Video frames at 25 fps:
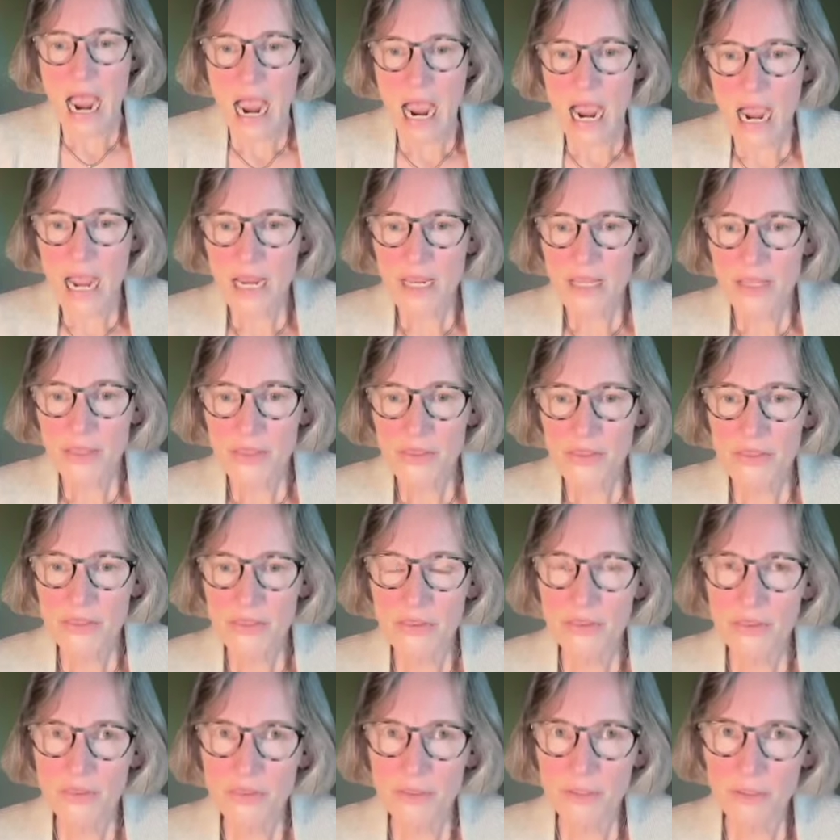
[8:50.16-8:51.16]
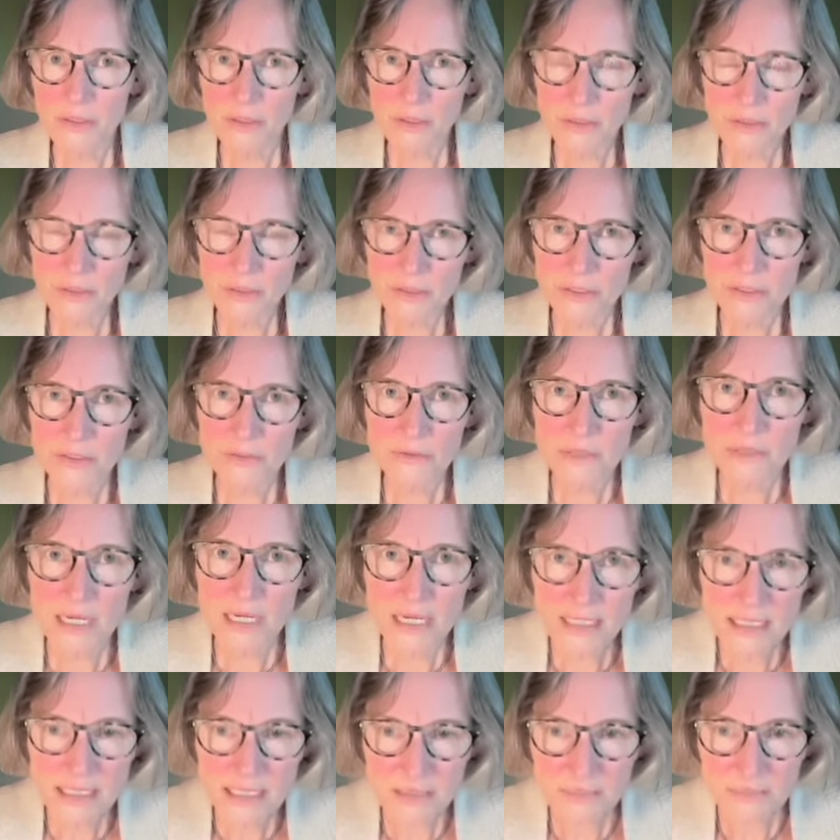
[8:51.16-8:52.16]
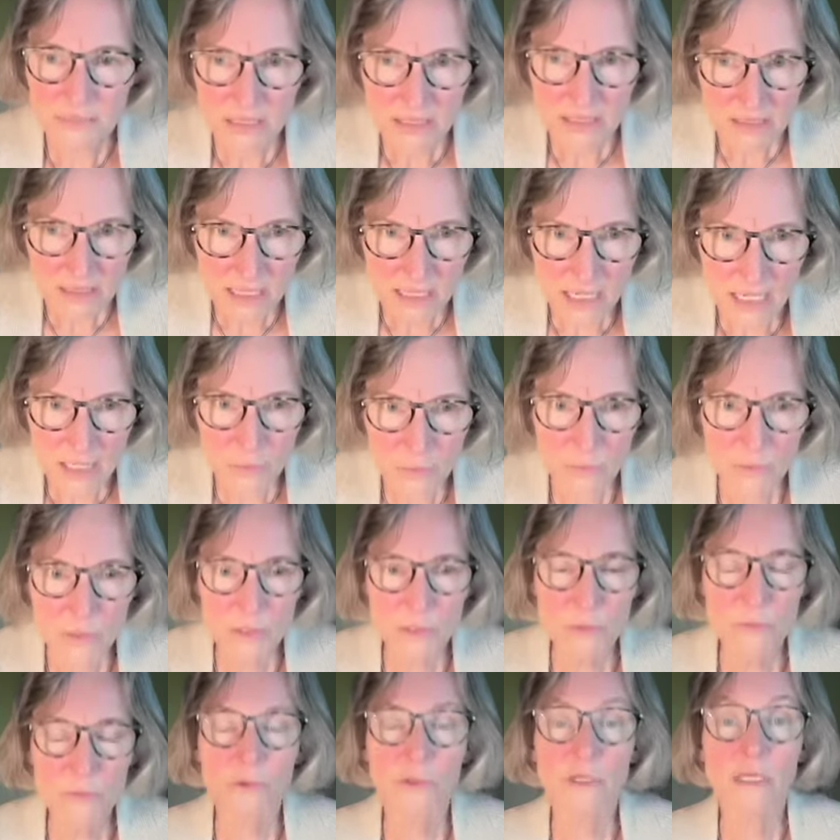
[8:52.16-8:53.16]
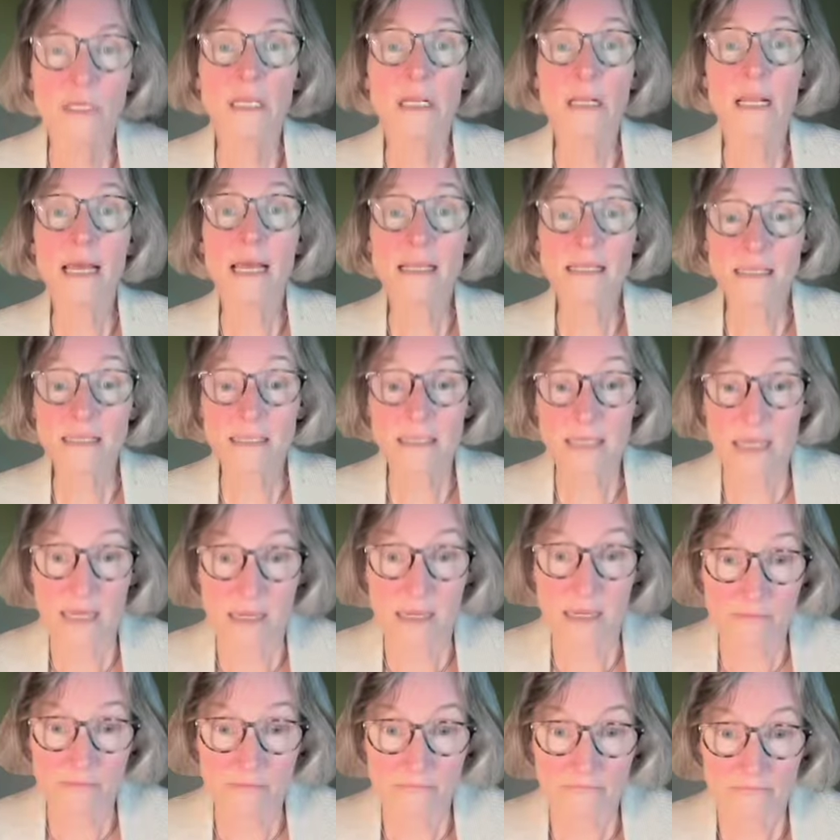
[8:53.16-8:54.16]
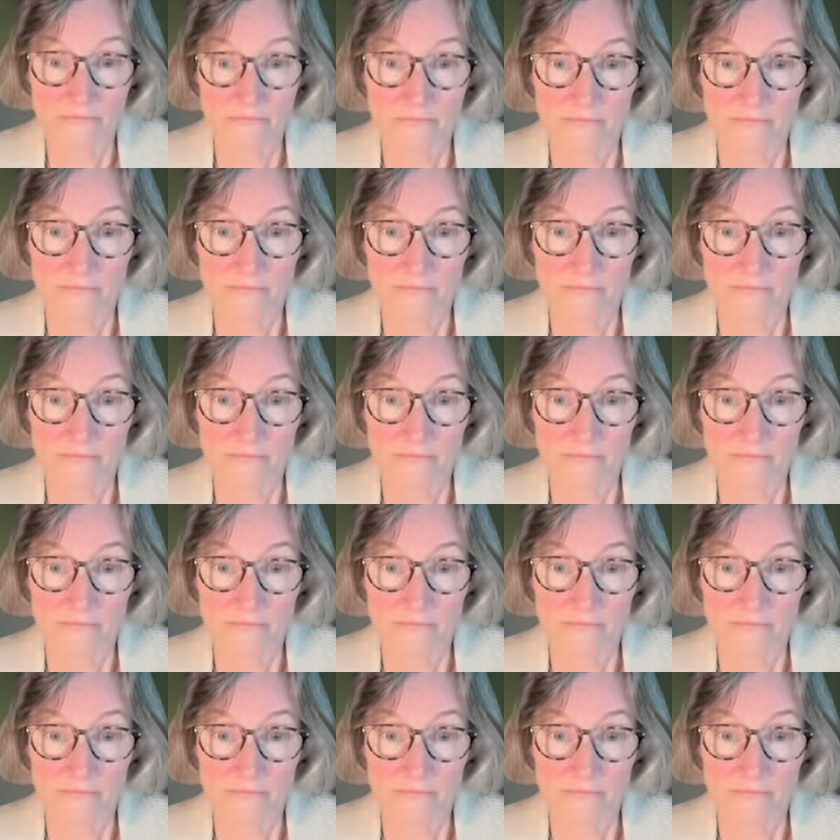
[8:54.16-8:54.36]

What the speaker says: I thought you asked me that when you were here last time.